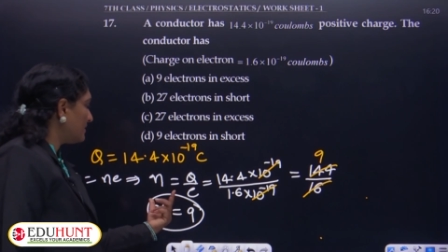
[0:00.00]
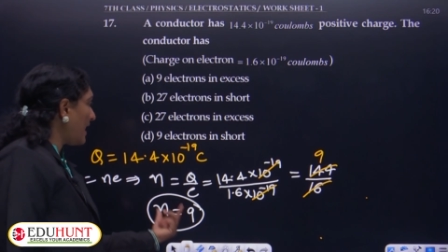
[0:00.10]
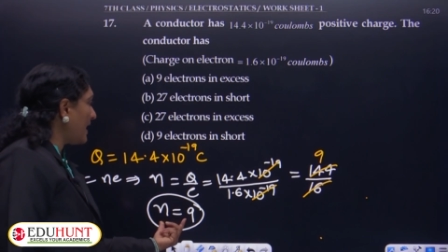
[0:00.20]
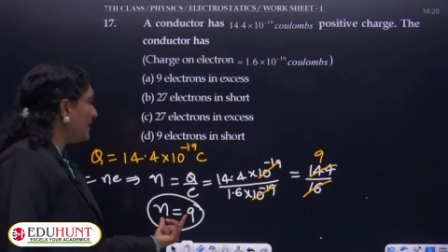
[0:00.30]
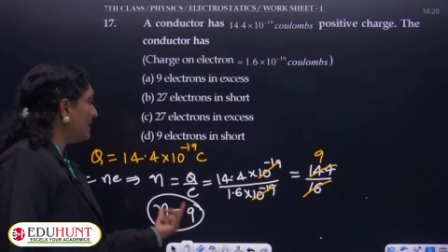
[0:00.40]

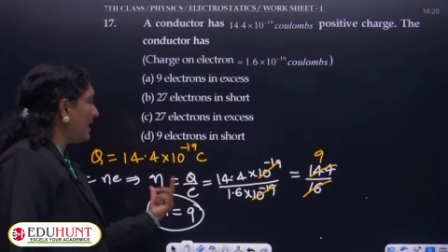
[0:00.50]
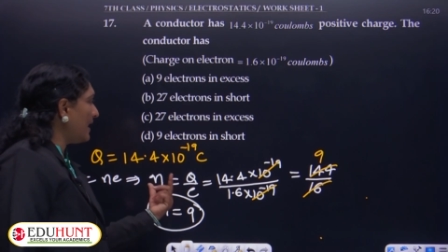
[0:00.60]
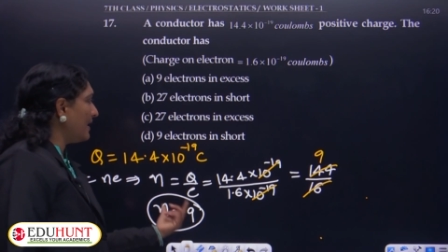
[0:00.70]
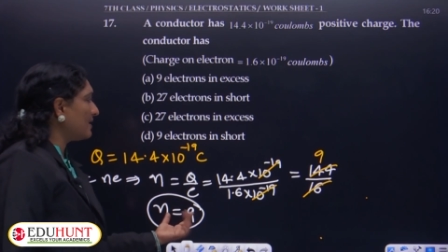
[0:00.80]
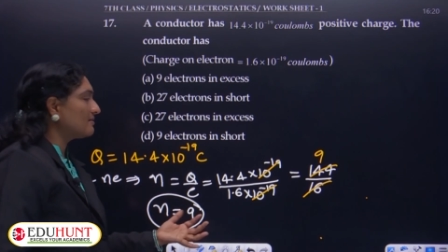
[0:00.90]
9
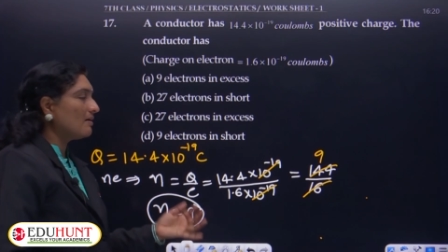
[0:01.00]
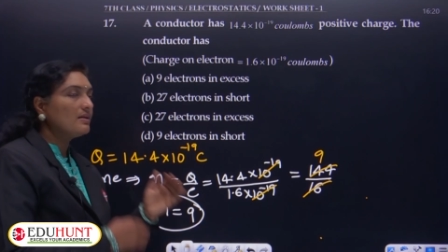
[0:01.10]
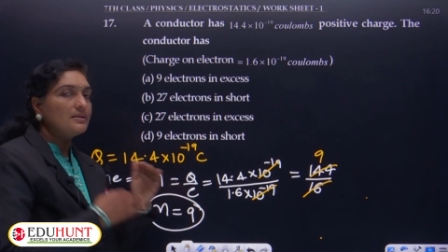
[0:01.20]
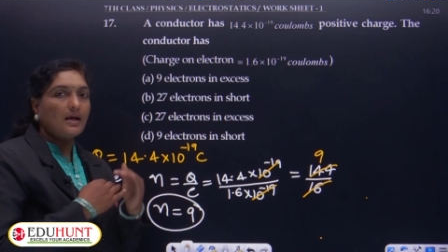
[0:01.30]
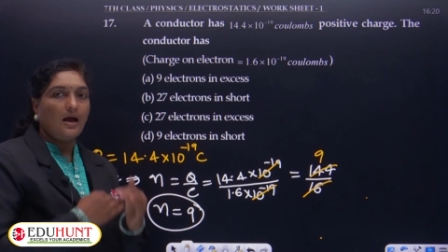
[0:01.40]

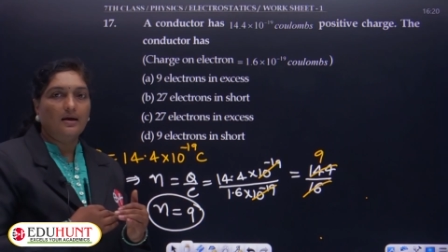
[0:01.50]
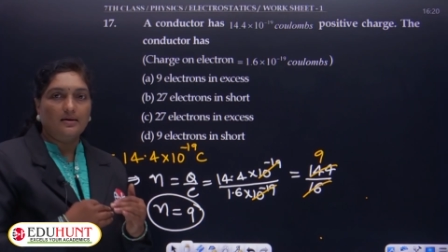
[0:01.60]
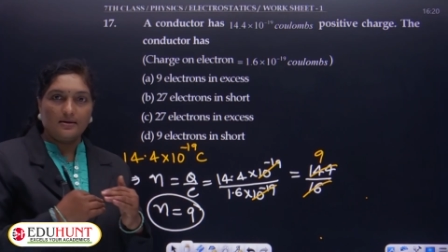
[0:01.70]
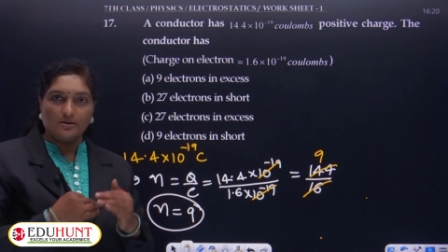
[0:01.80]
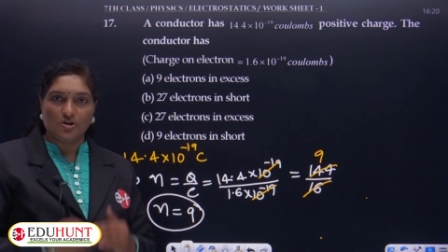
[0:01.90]
electrons are
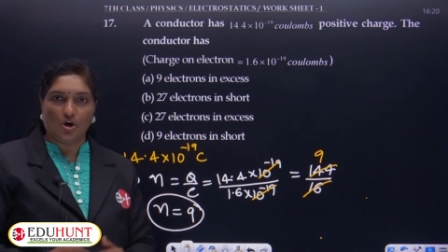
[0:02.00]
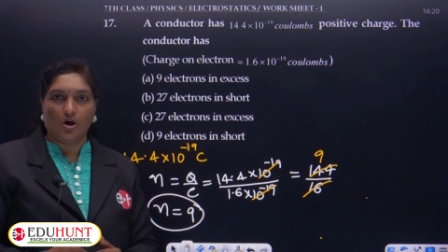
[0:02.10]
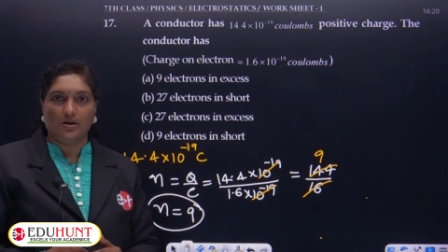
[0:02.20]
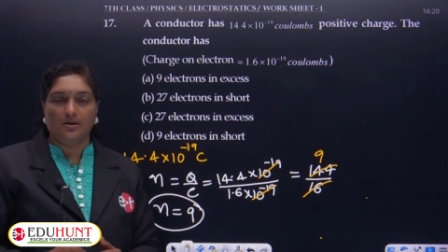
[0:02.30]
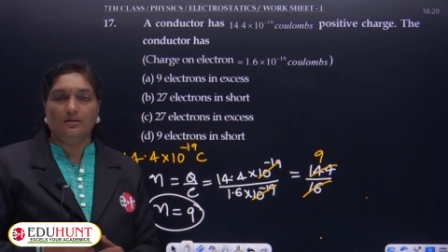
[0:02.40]
in
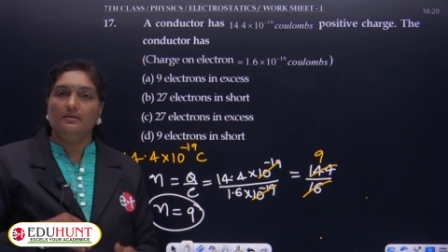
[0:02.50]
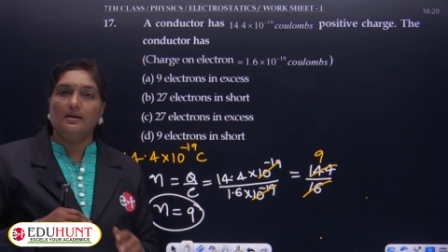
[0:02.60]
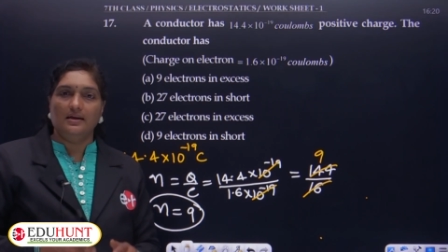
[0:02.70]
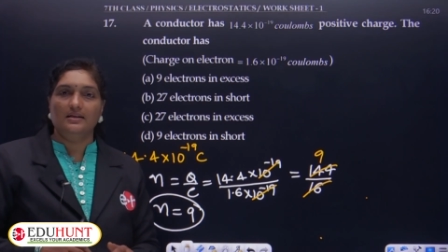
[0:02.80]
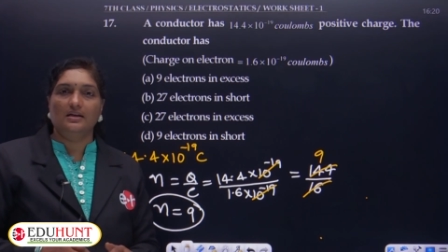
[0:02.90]
short.
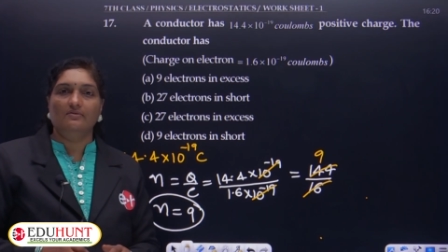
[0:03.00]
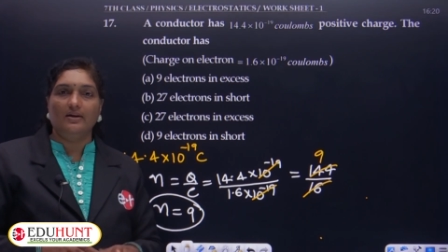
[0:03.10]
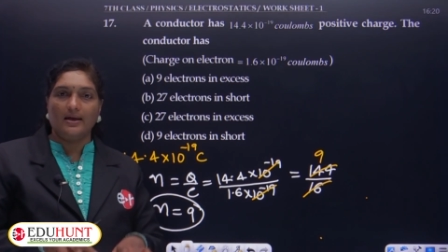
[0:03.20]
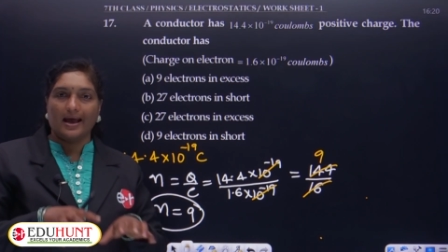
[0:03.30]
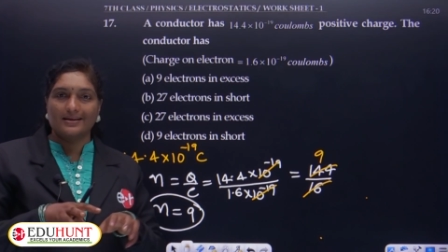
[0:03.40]
The reason
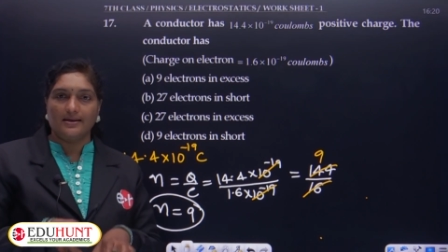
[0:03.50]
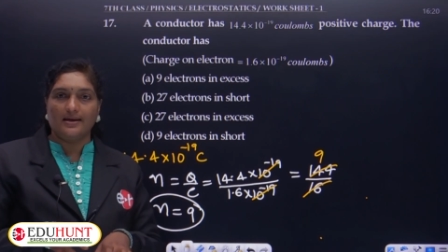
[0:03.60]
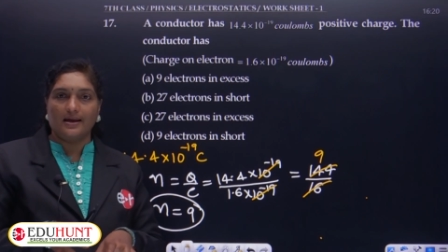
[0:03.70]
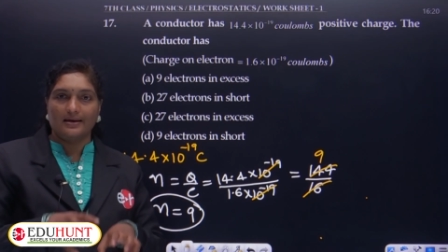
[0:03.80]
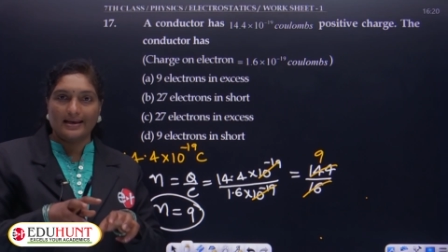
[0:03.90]
why, as
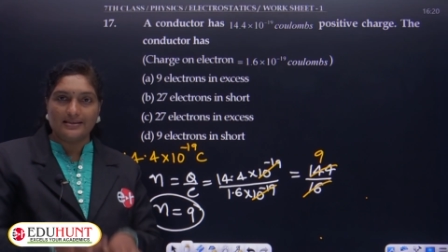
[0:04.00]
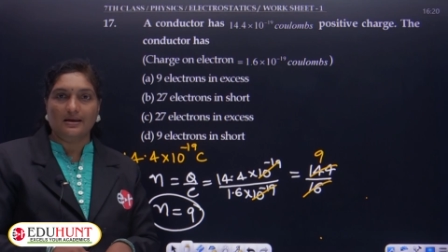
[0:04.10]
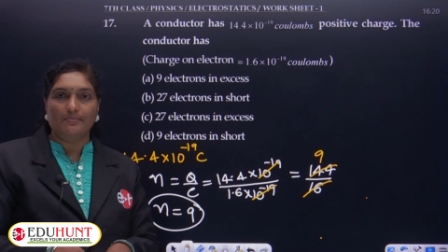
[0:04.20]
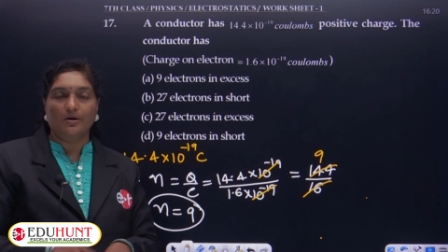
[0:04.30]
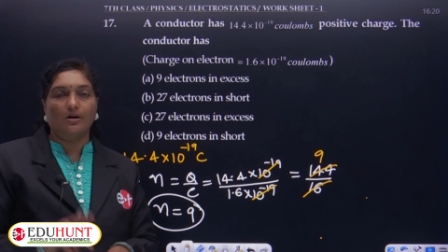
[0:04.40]
there are less
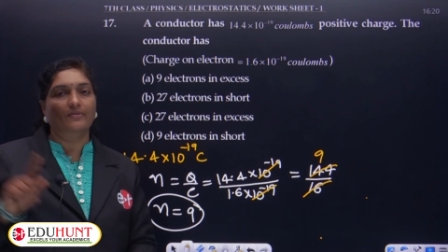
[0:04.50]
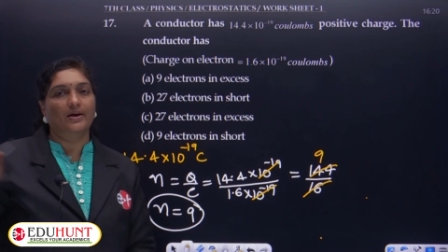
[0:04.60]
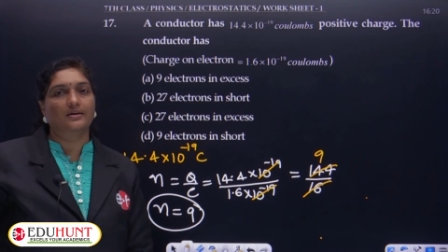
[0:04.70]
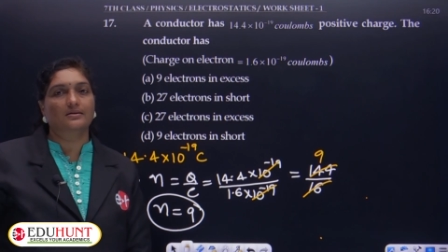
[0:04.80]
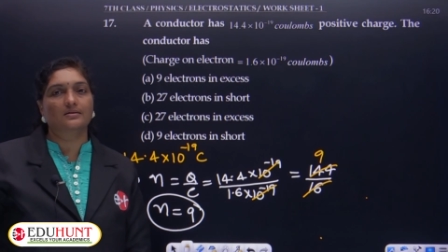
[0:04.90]
number of
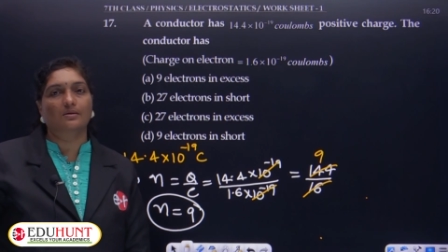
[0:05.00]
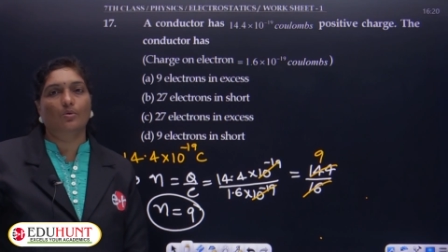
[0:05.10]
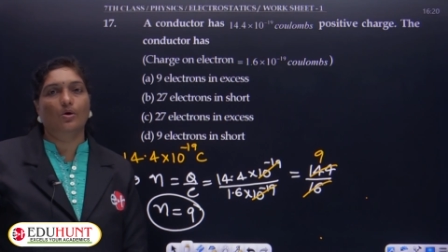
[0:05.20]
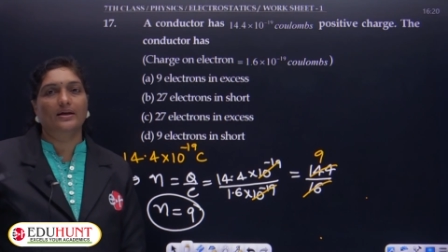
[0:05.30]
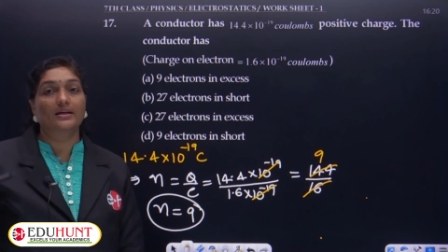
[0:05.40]
electrons, the
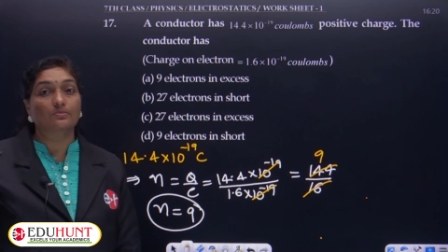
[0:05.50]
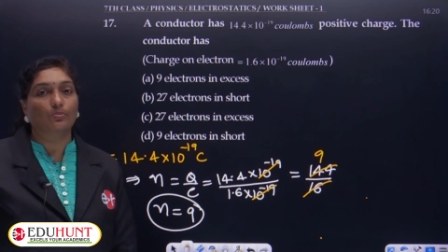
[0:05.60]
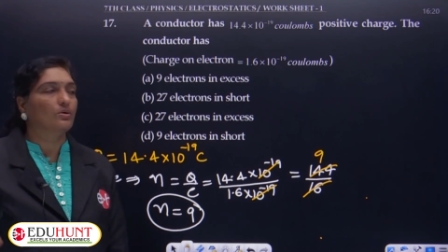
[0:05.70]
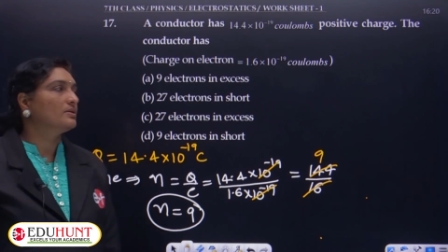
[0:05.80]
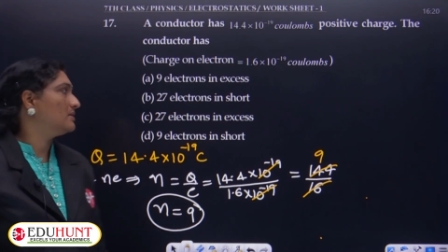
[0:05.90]
body is
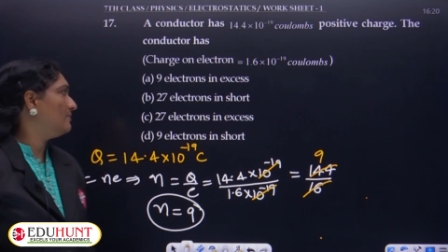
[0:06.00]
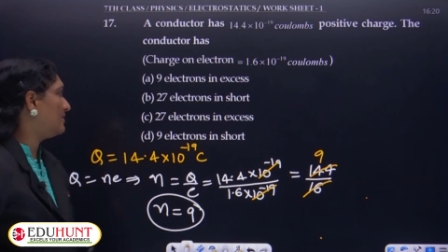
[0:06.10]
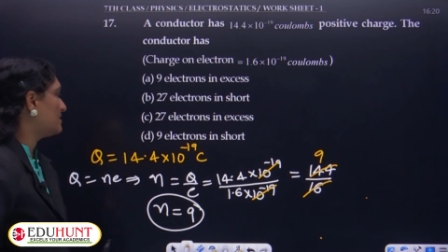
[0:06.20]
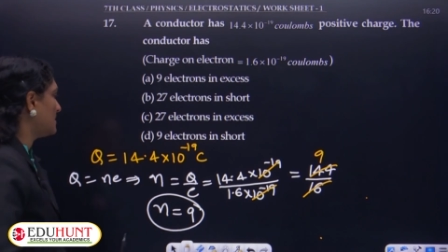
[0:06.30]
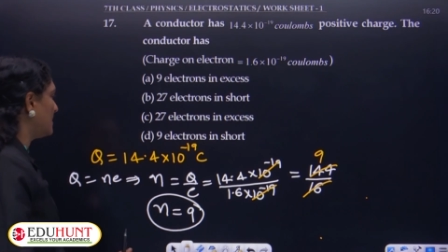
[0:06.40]

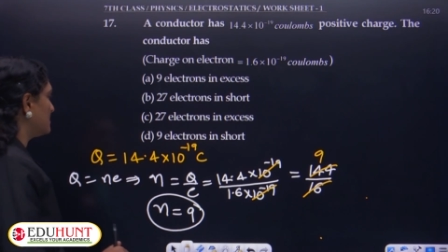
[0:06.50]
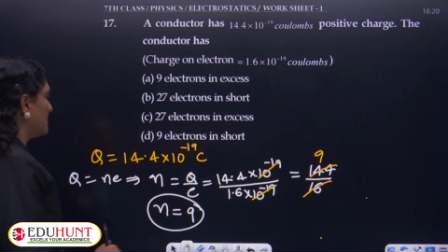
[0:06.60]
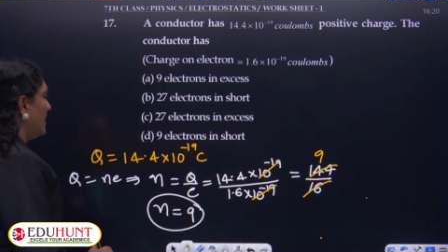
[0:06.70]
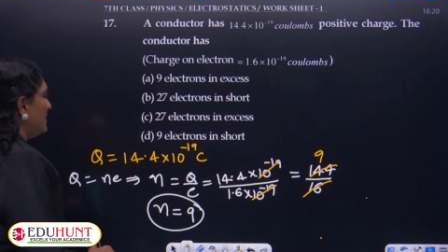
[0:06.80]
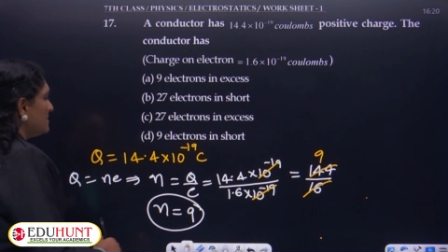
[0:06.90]
positively charged.
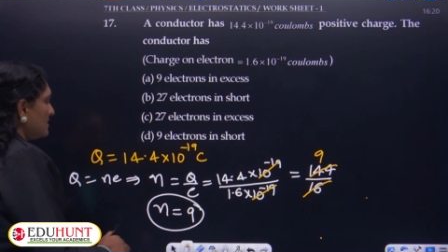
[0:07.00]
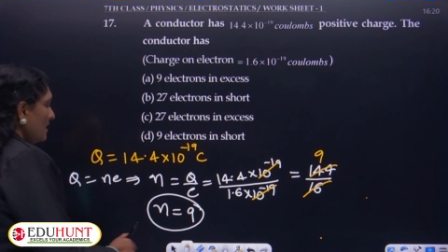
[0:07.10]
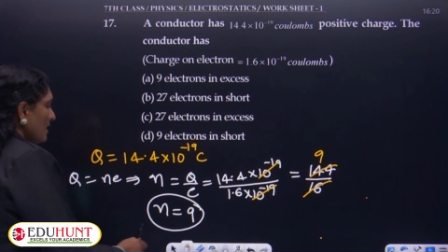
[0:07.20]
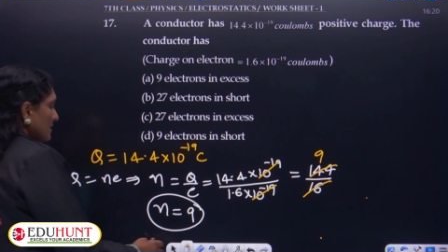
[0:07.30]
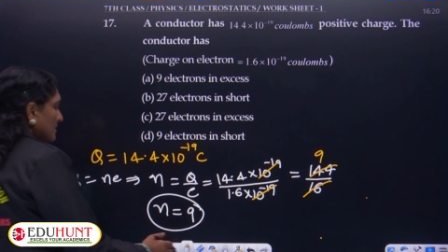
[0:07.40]
Hence,
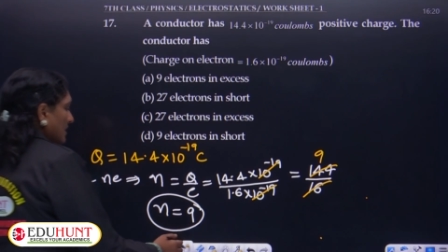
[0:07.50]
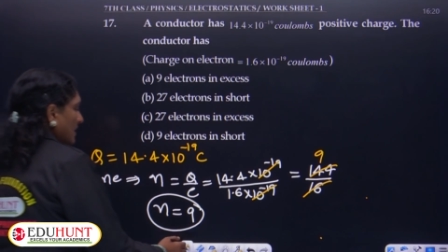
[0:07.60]
the